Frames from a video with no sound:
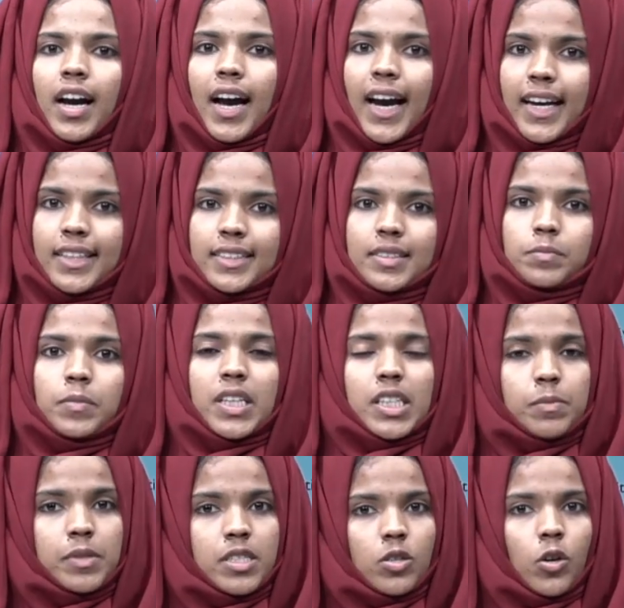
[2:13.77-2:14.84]
And
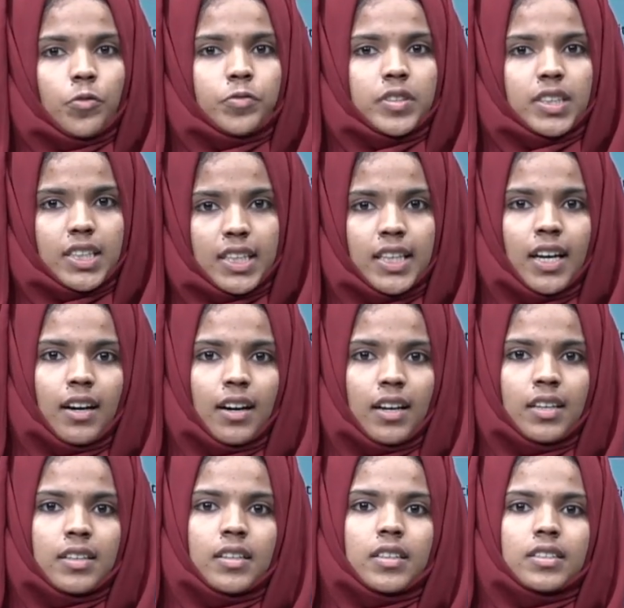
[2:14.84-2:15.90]
multiples of 3
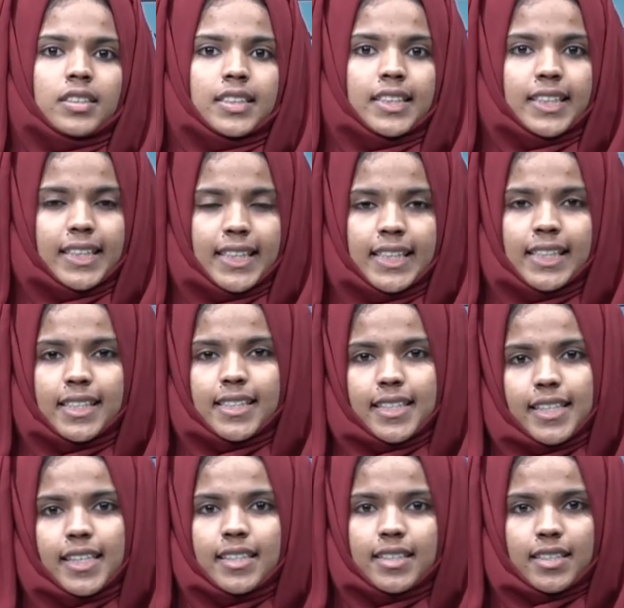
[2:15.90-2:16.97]
are 3,
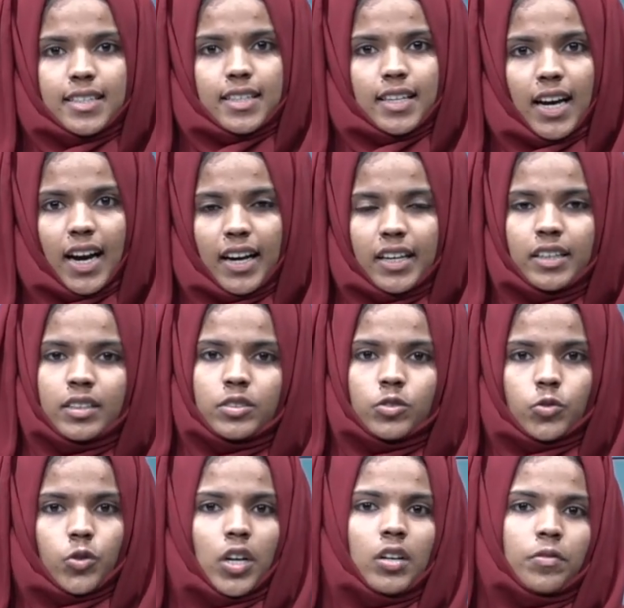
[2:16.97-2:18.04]
6, 9,
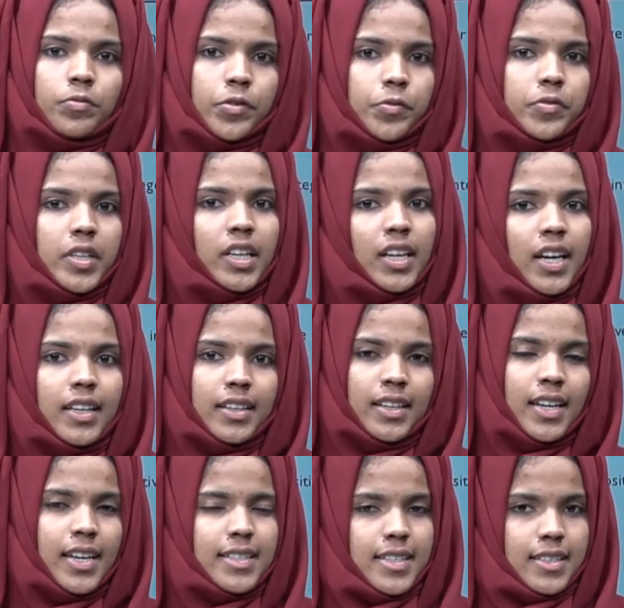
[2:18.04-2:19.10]
12, 15,
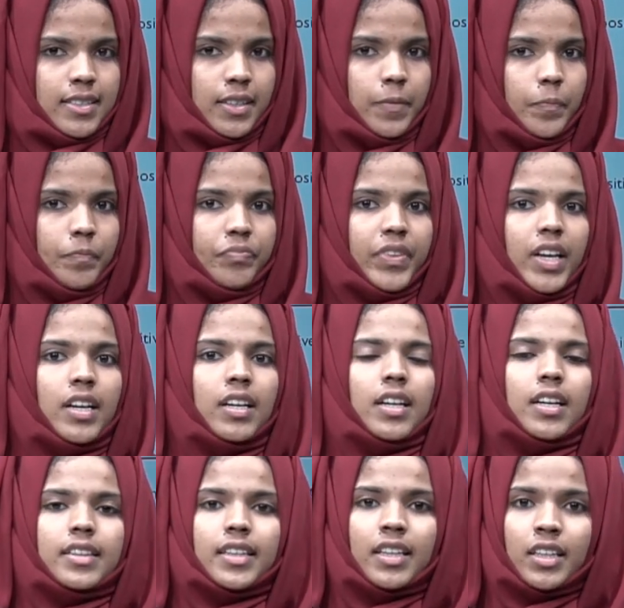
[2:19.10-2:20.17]
18 etc.
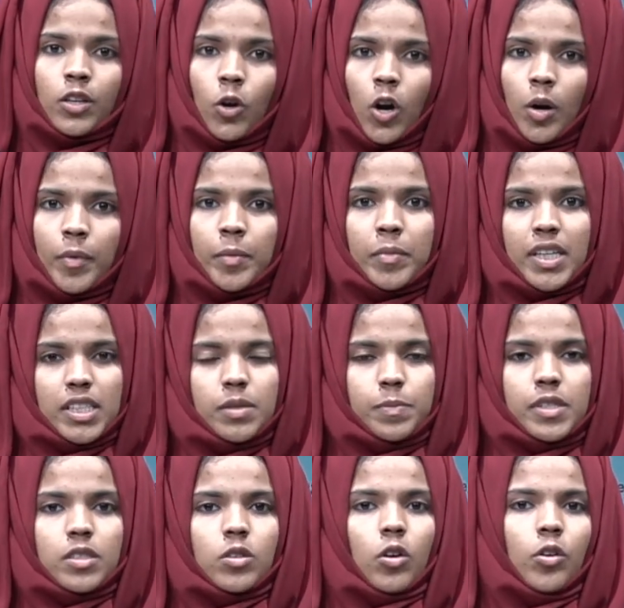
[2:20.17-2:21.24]
Then the common
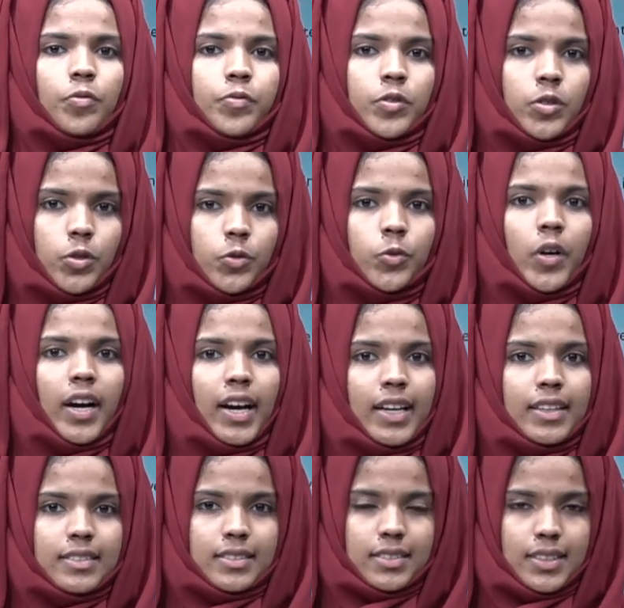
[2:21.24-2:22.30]
multiples of 2
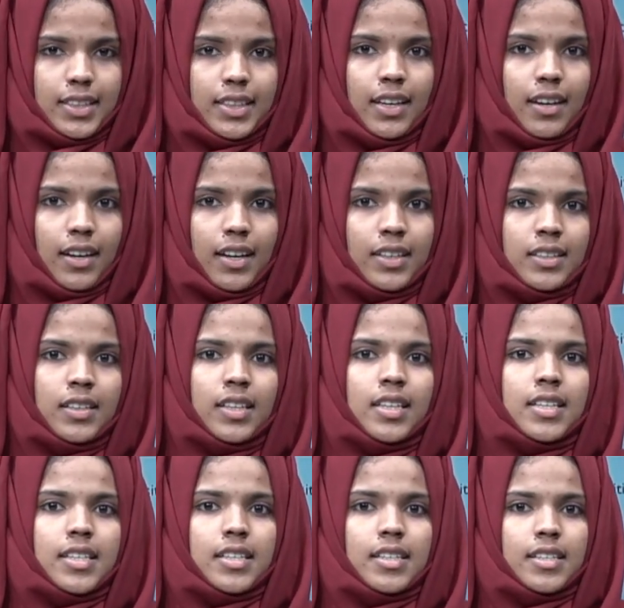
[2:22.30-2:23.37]
and 3 are
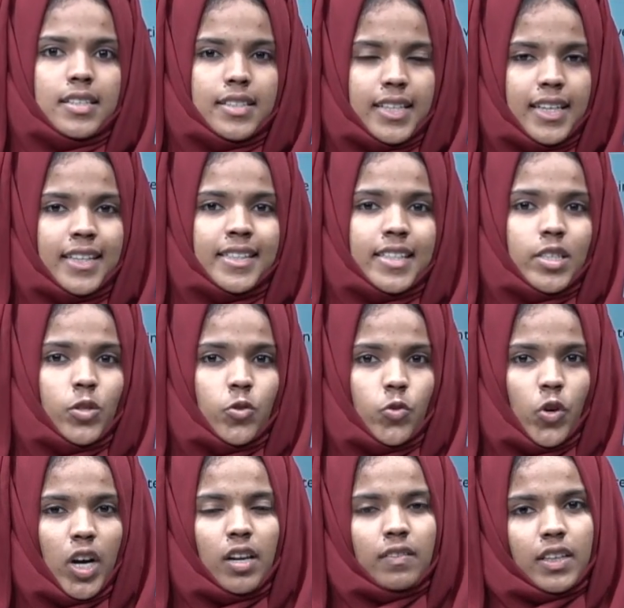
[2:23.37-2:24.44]
6,
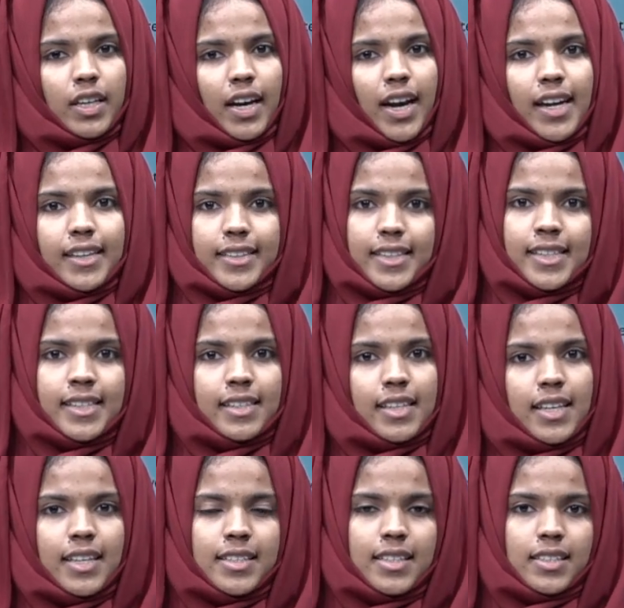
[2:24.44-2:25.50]
12, 18
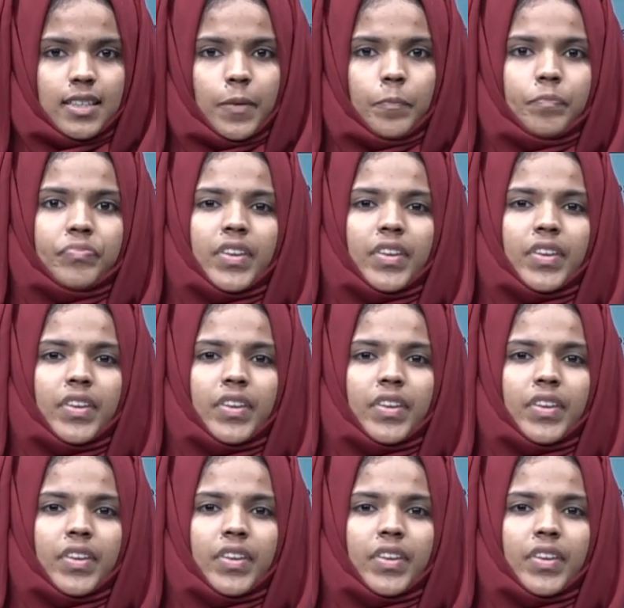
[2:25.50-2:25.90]
etc.